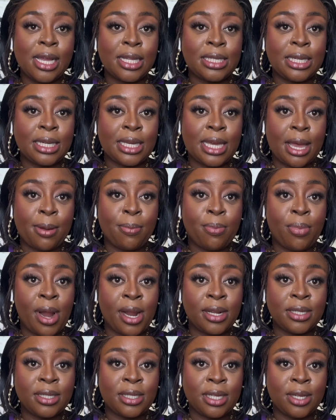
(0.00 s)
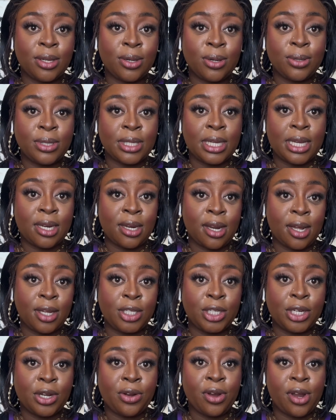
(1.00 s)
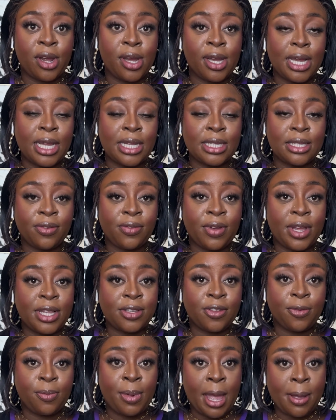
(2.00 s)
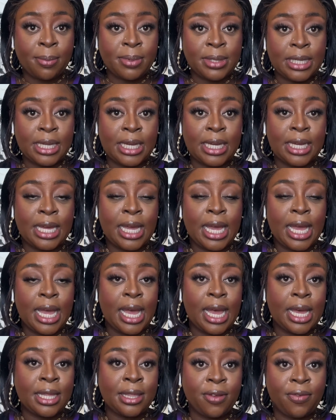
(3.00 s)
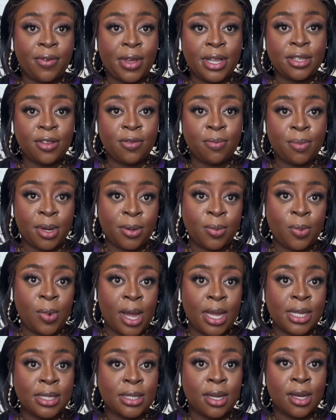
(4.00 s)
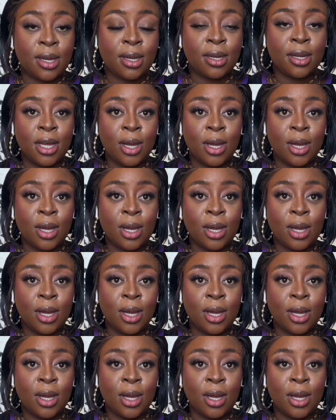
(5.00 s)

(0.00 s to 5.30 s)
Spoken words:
to get brand deals in Nigeria. He's the face of Pepsi and the face of Budweiser.